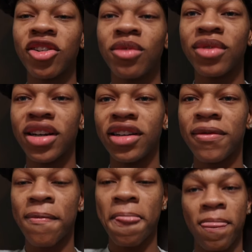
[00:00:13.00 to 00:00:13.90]
So I'm like,
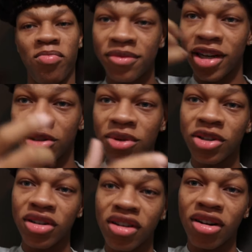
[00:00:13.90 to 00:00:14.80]
I'm not
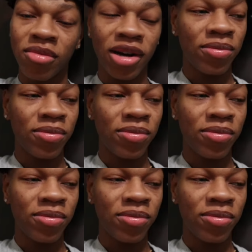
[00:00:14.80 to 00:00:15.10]
supposed to show y'all my